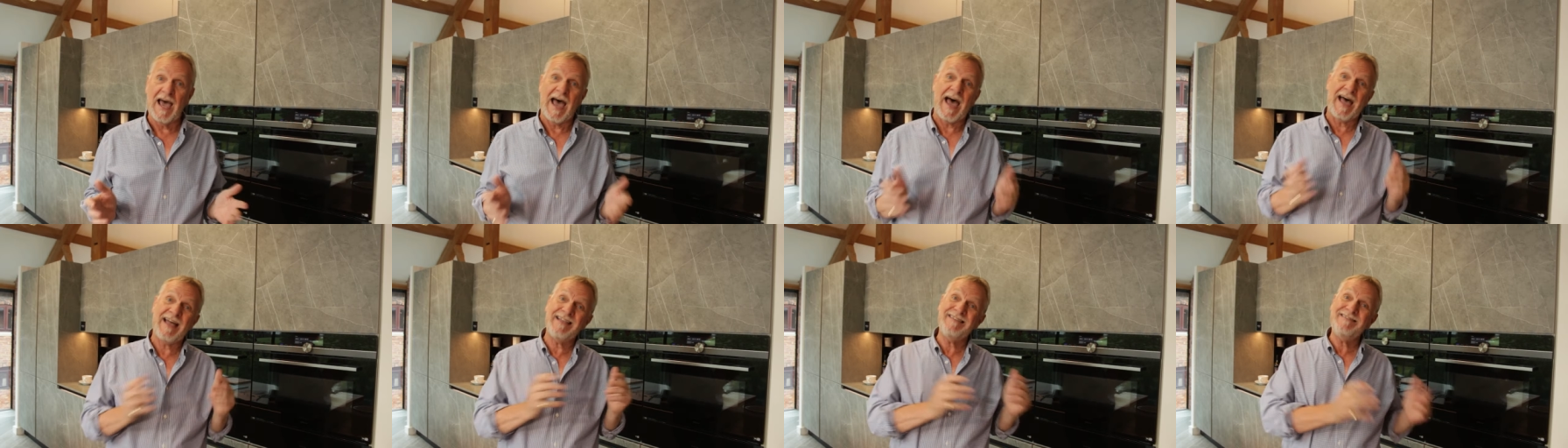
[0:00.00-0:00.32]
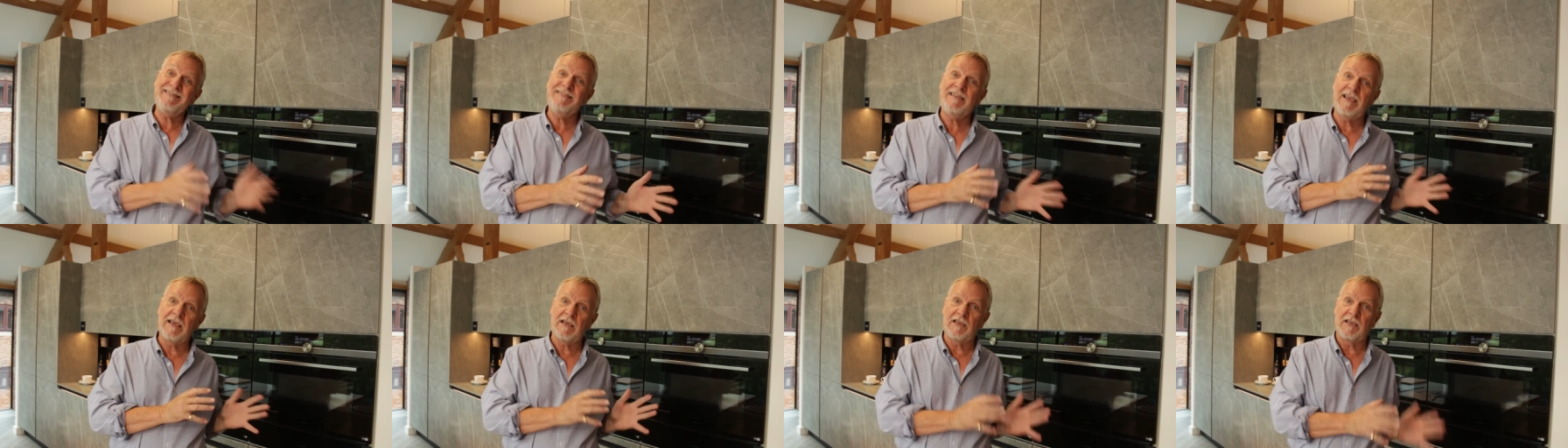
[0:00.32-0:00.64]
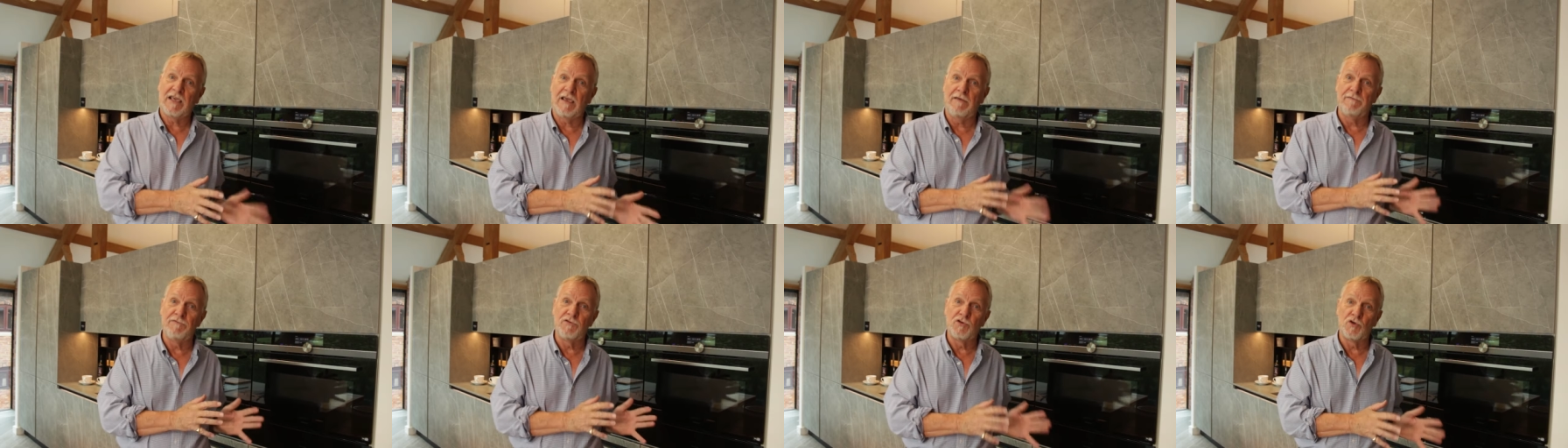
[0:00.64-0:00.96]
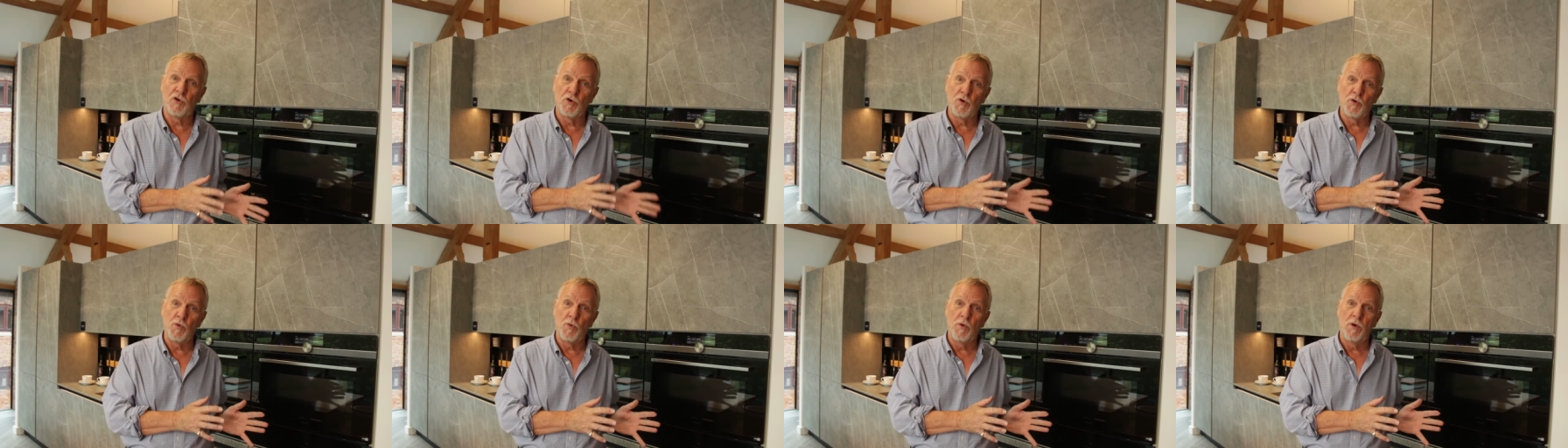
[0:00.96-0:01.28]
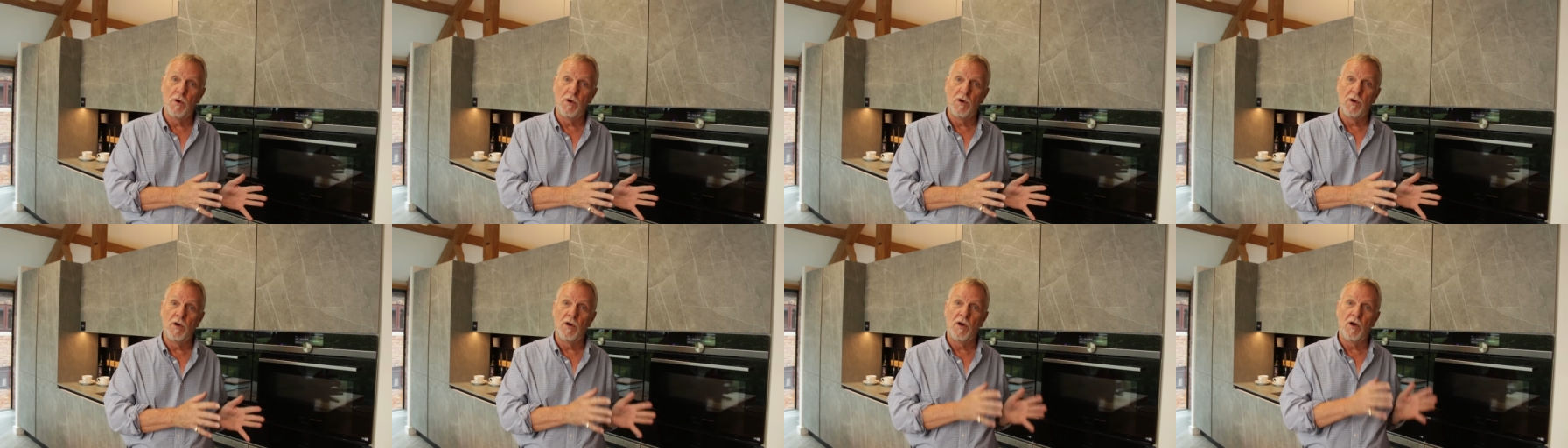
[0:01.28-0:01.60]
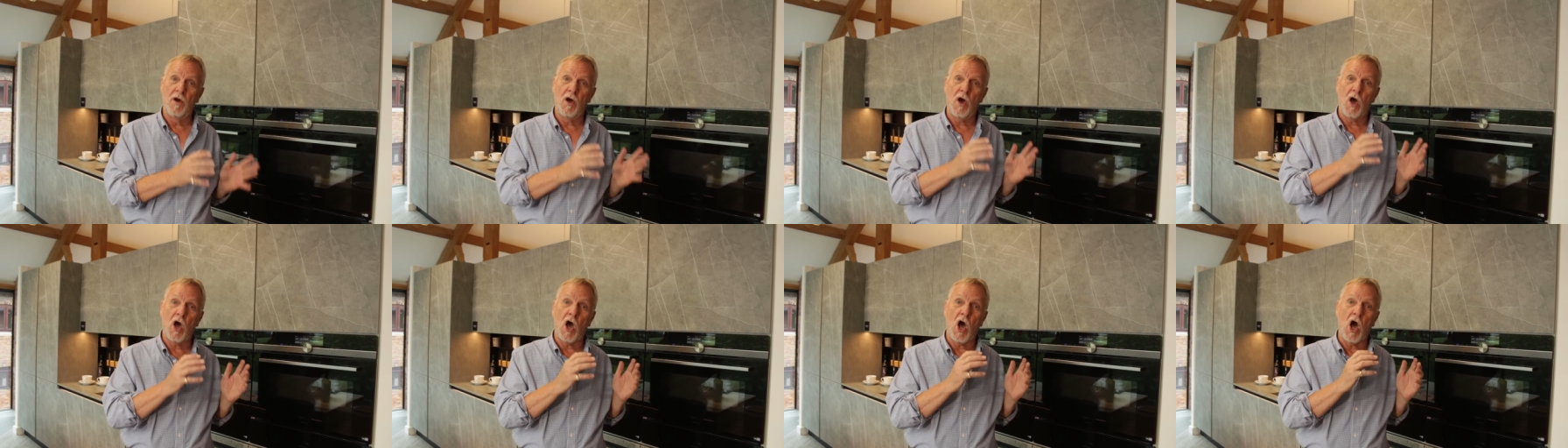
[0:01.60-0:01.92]
And it gives you
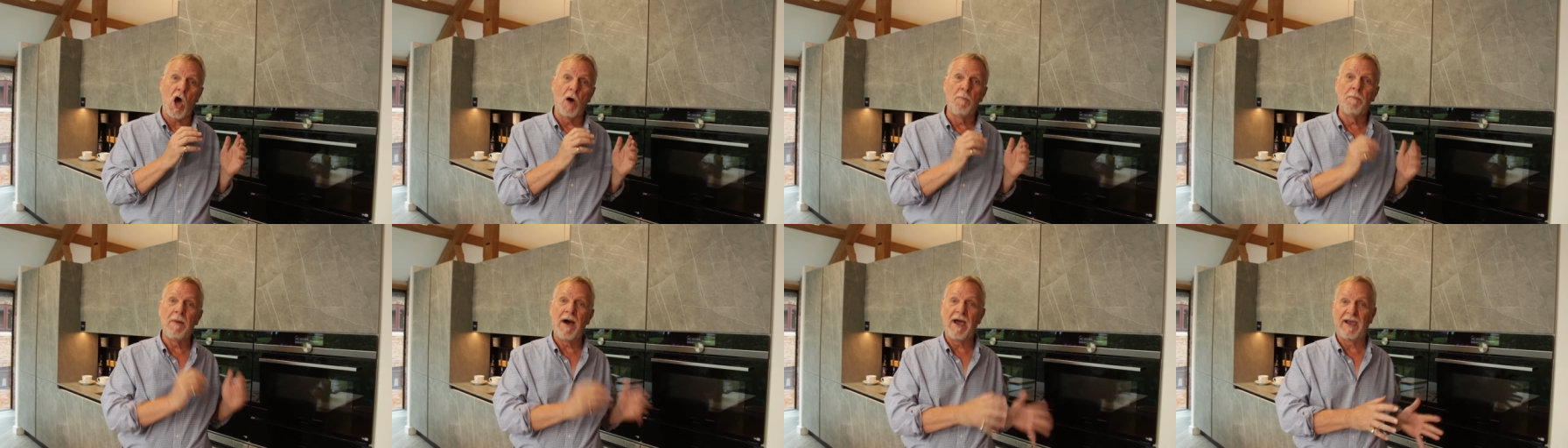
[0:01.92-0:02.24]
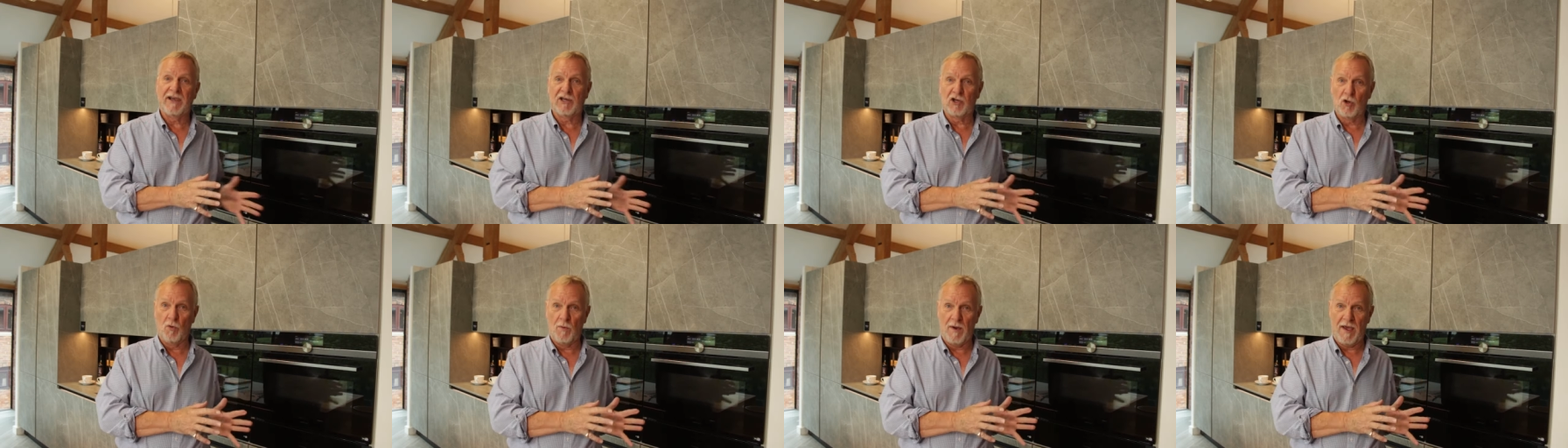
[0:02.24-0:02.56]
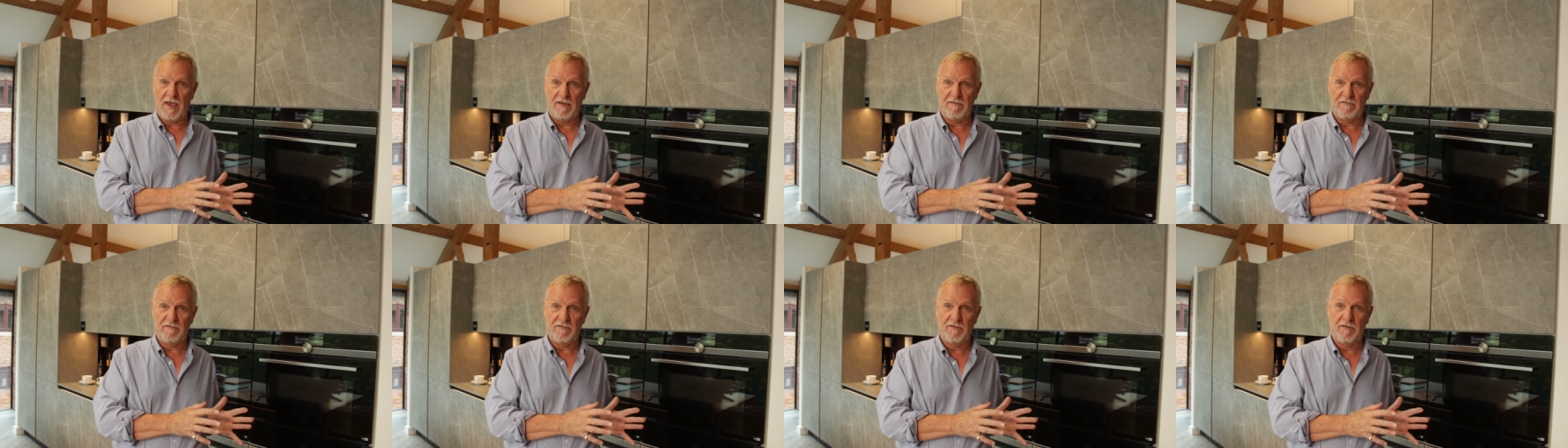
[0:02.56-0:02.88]
a microwave.